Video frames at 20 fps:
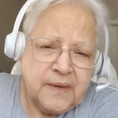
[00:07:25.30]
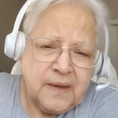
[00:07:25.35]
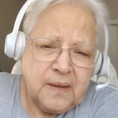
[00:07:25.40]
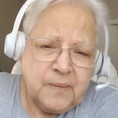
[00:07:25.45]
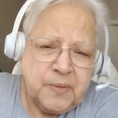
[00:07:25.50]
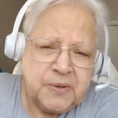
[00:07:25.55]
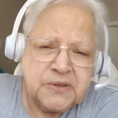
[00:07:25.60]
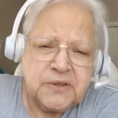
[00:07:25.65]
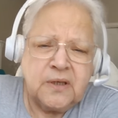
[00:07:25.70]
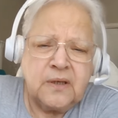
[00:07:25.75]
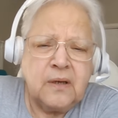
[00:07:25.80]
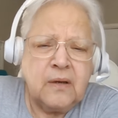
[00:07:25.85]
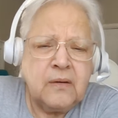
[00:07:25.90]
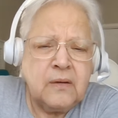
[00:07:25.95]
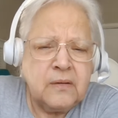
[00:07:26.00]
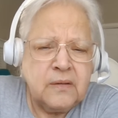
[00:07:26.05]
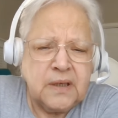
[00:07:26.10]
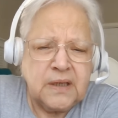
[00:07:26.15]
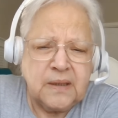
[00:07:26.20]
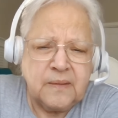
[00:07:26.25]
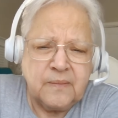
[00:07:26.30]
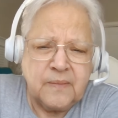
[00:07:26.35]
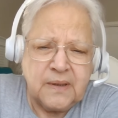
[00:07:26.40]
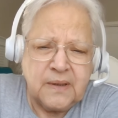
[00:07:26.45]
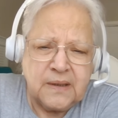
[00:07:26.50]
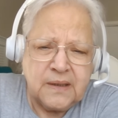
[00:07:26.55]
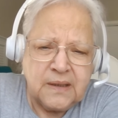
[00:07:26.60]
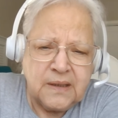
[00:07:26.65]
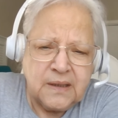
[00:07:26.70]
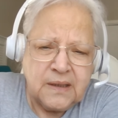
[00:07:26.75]
But to know Him,
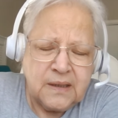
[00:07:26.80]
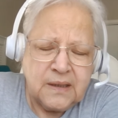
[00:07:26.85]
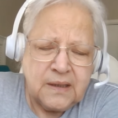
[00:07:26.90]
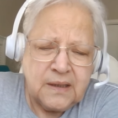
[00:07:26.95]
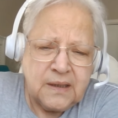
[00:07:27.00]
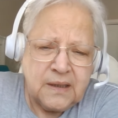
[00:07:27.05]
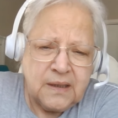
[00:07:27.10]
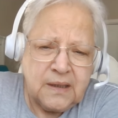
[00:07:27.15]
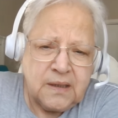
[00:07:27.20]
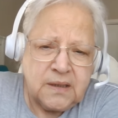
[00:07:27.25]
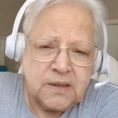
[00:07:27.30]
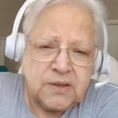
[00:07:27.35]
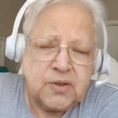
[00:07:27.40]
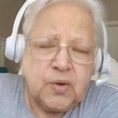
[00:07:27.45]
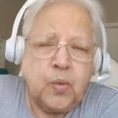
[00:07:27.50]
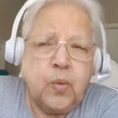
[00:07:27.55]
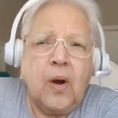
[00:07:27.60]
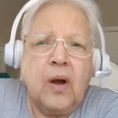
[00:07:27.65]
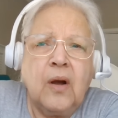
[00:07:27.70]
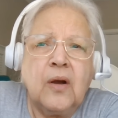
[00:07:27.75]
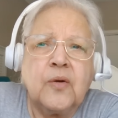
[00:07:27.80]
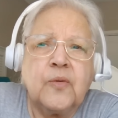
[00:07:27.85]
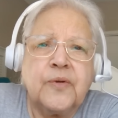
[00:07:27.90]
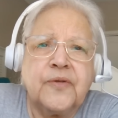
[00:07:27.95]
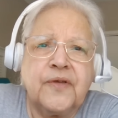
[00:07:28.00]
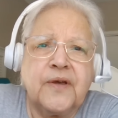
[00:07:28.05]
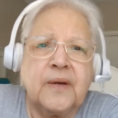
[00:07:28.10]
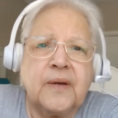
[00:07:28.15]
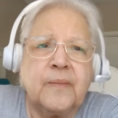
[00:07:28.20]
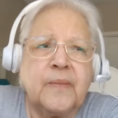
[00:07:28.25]
to walk
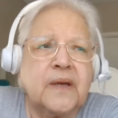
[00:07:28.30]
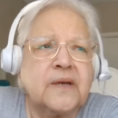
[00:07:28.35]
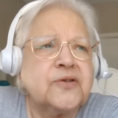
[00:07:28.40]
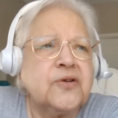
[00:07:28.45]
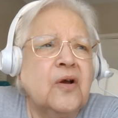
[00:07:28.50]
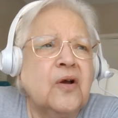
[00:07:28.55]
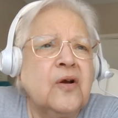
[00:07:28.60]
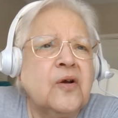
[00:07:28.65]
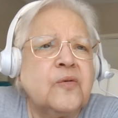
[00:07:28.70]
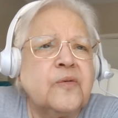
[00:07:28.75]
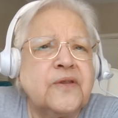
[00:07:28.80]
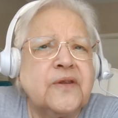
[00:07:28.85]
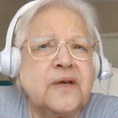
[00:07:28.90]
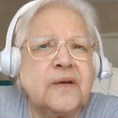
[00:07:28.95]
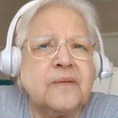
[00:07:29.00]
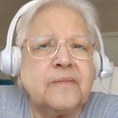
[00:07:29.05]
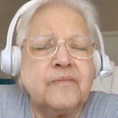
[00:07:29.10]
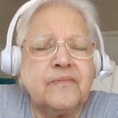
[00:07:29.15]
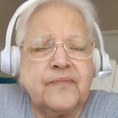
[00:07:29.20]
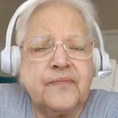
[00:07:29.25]
with Him and talk with Him.